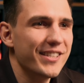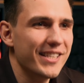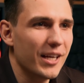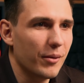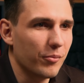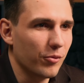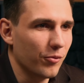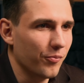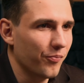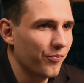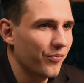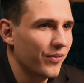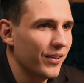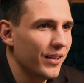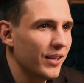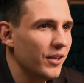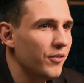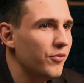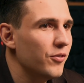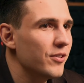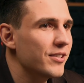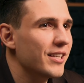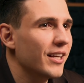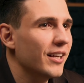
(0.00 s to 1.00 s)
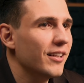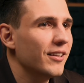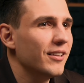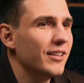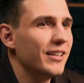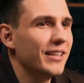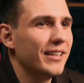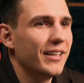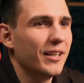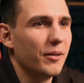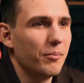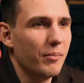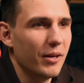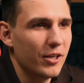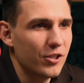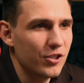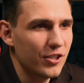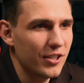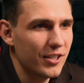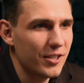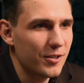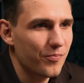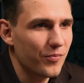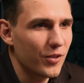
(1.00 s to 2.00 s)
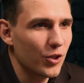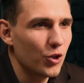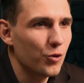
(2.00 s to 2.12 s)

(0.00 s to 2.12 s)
example, if you sell linen bed sheets,